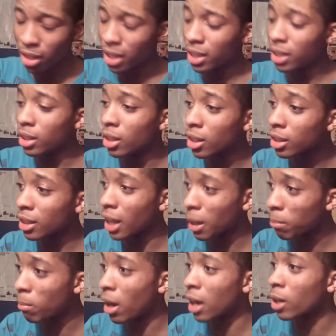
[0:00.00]
It looked like
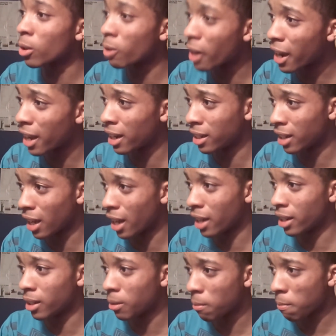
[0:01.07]
my granddaddy.